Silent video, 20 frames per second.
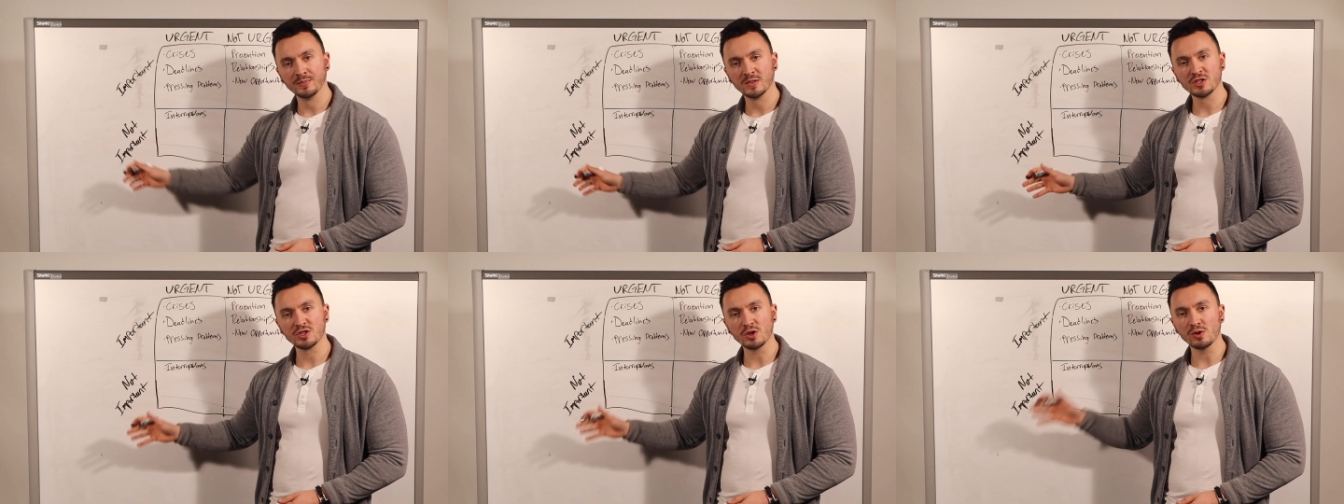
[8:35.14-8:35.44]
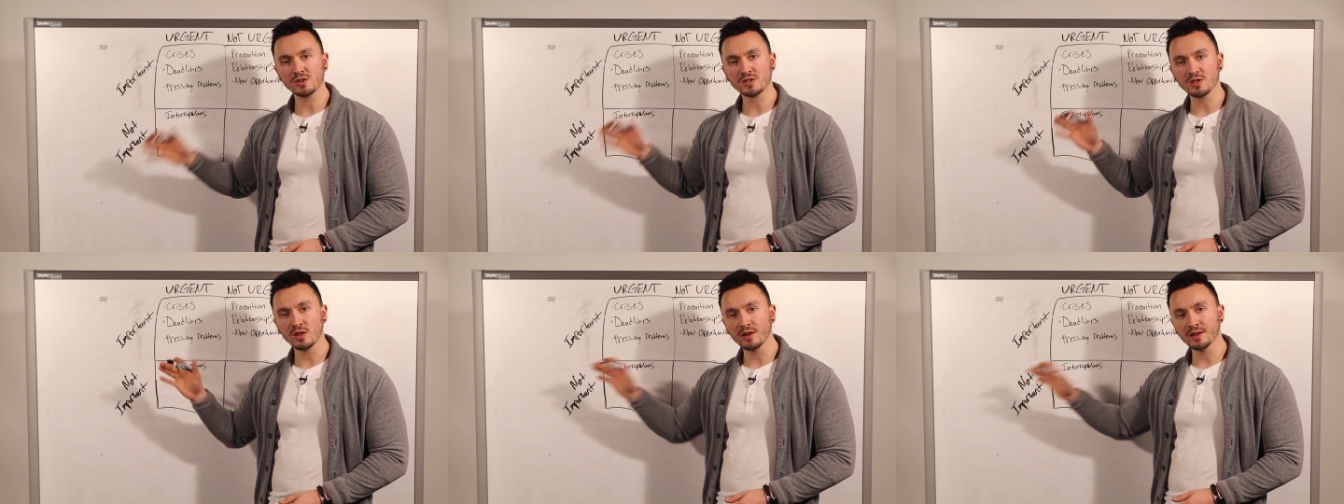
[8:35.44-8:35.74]

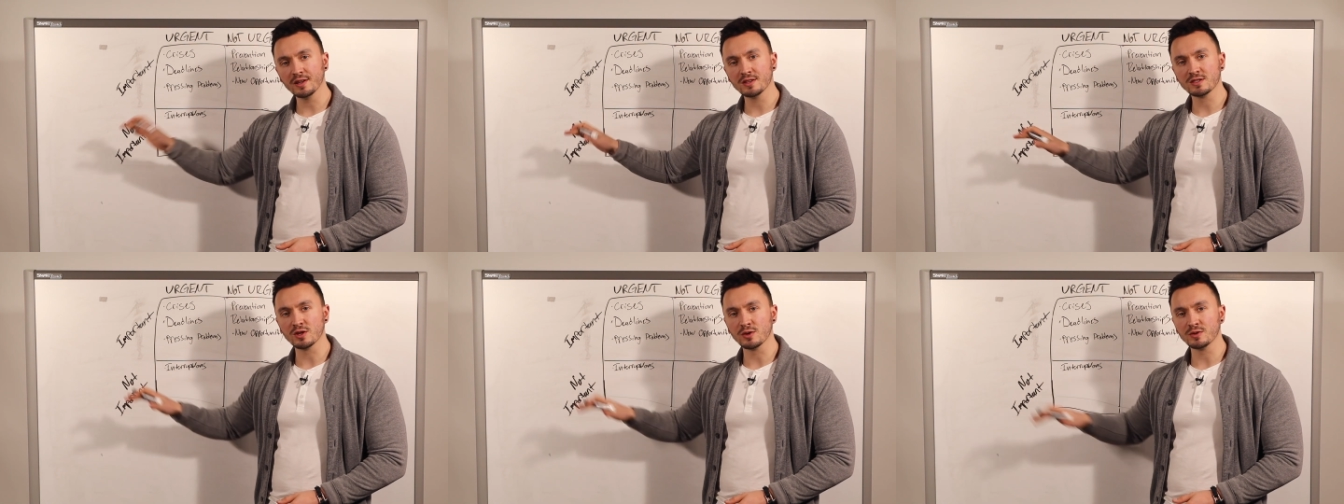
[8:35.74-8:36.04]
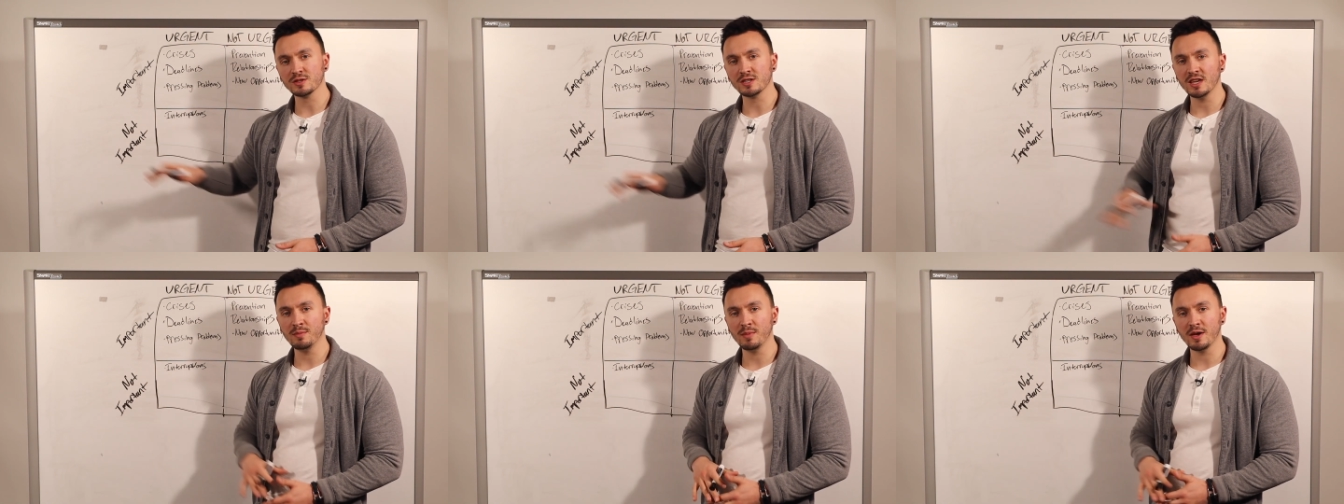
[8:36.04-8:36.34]
So as long as
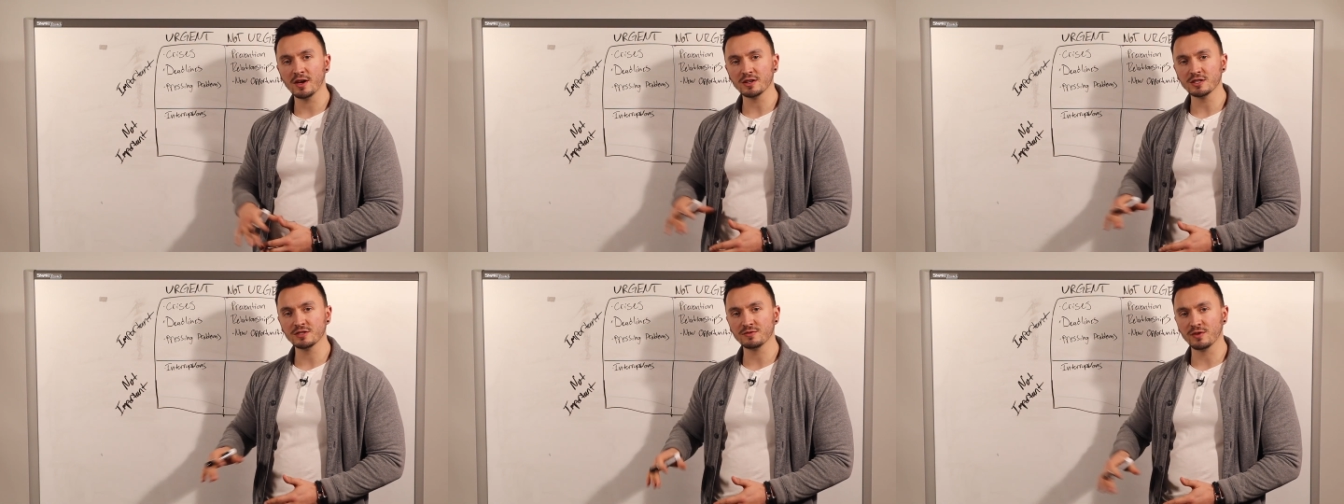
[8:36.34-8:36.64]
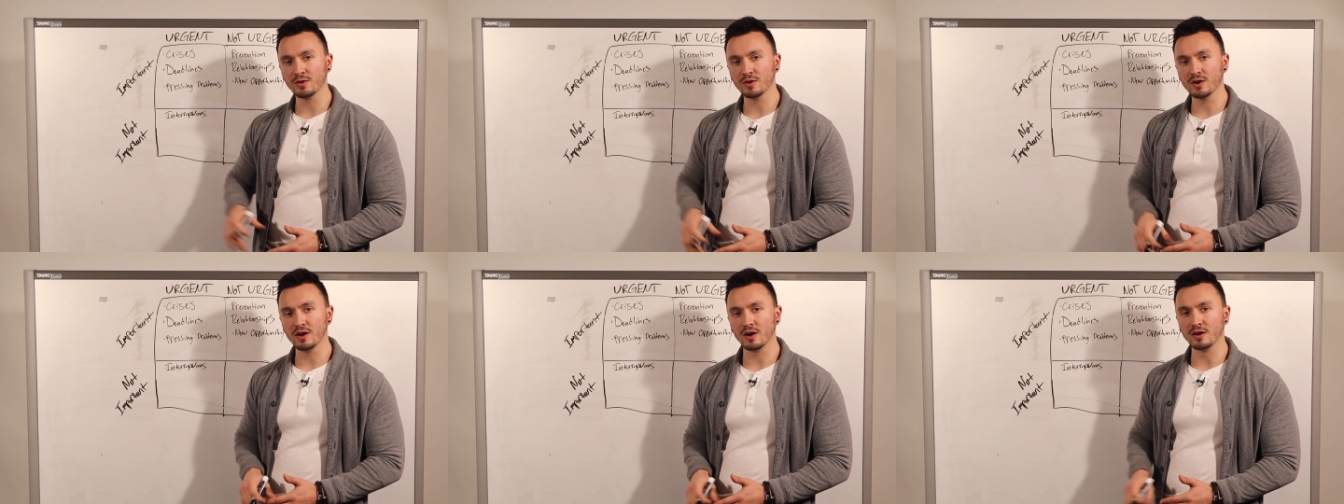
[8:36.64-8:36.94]
those emails,
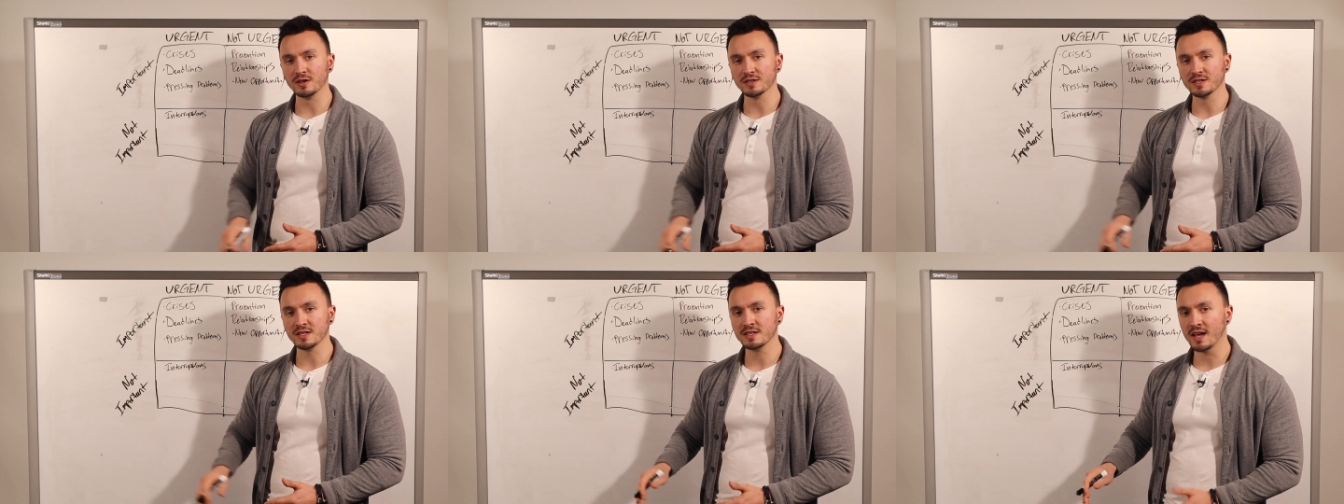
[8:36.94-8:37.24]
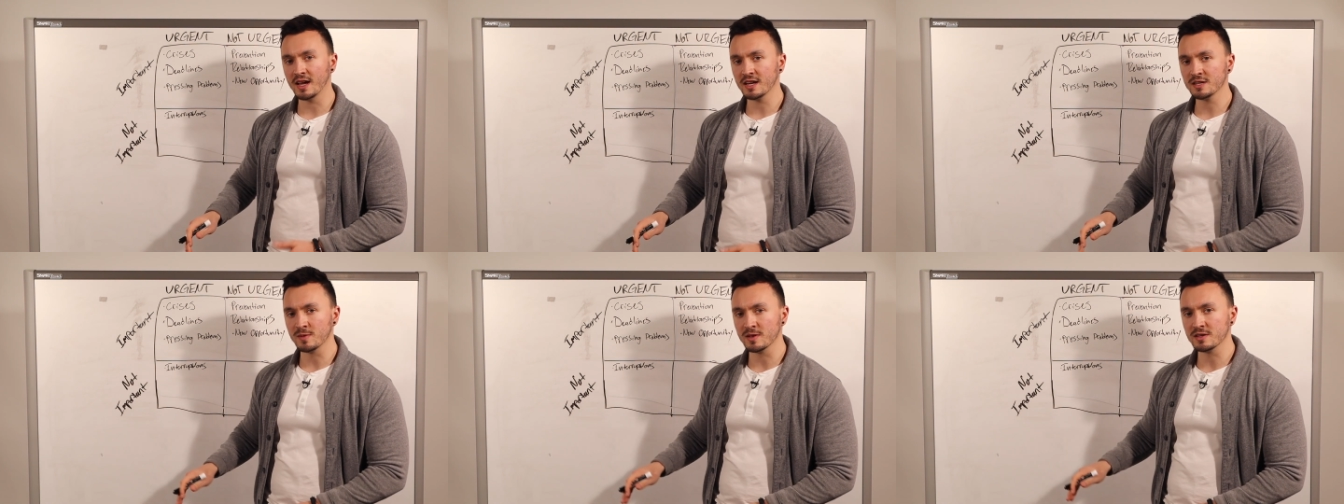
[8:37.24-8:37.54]
phone calls, and
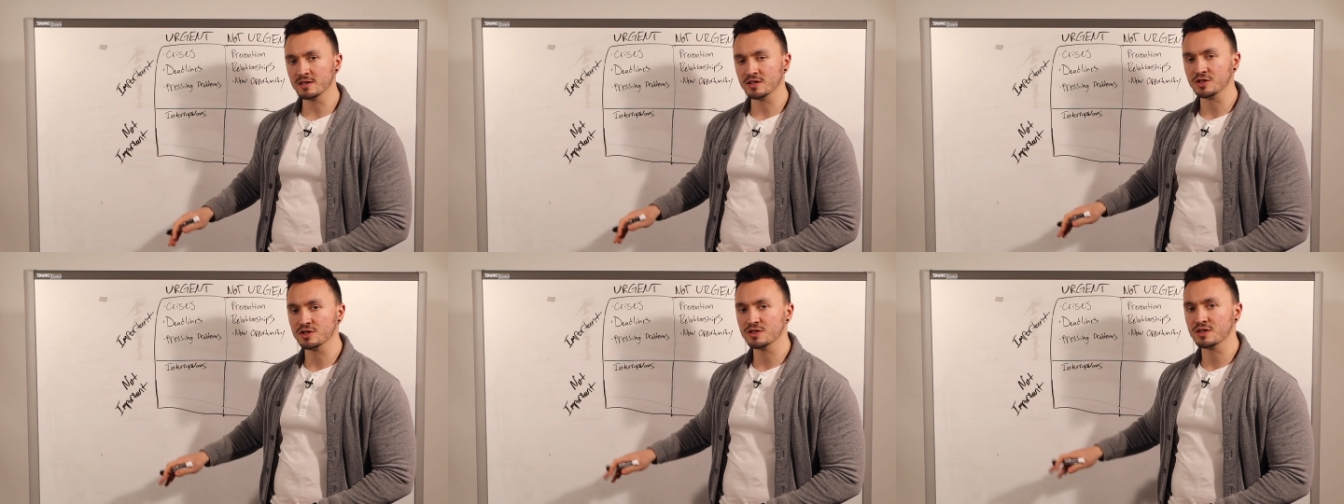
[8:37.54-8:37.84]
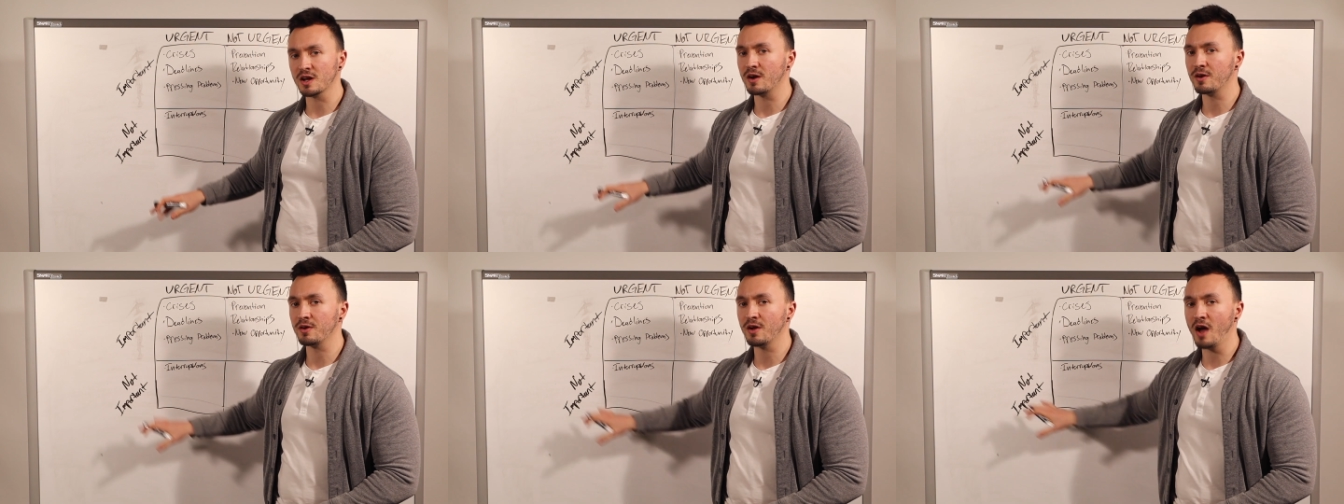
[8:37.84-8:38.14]
text messages
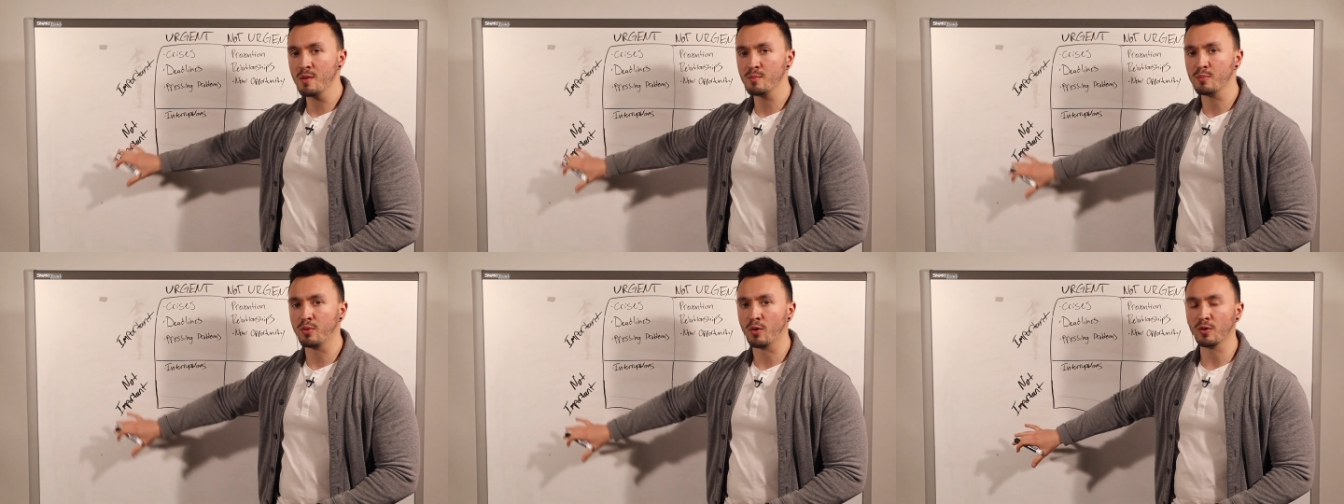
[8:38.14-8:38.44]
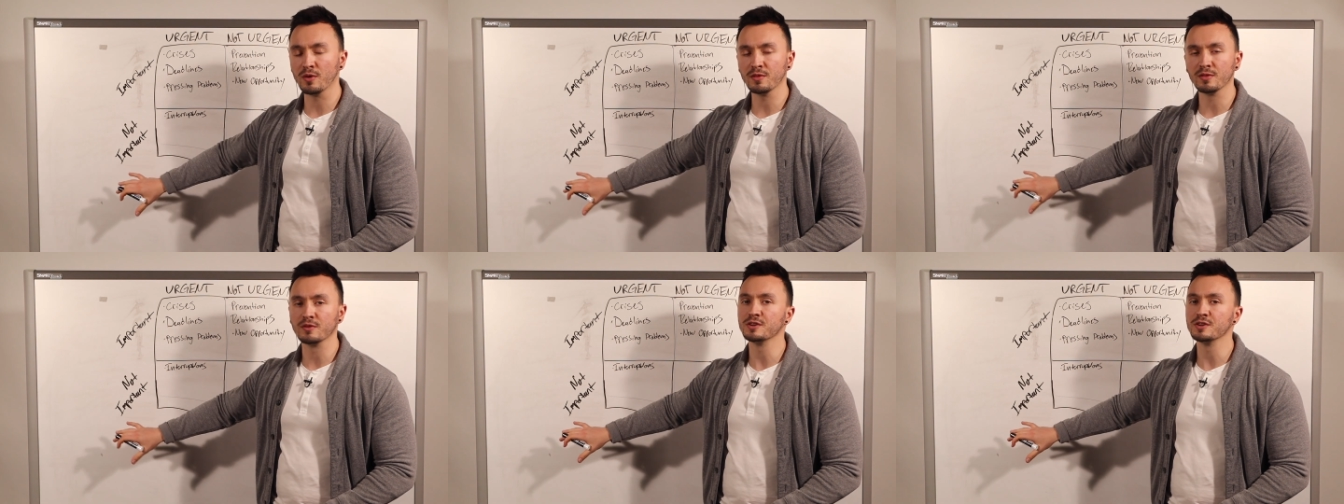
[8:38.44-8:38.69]
are not important,